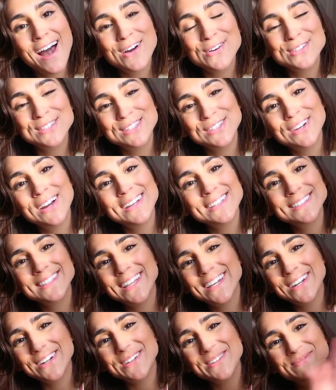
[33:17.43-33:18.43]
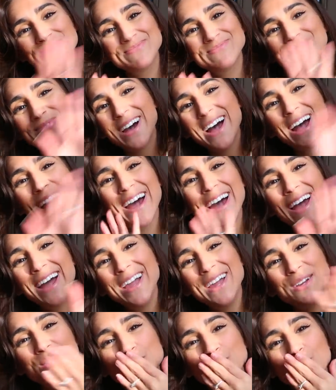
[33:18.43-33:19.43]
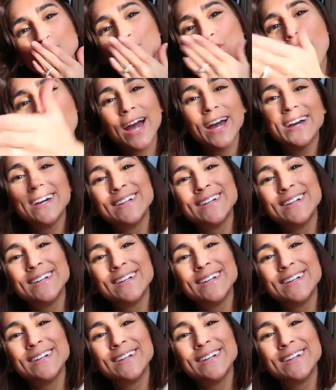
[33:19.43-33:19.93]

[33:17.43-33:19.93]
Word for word: I will see you guys later. Bye.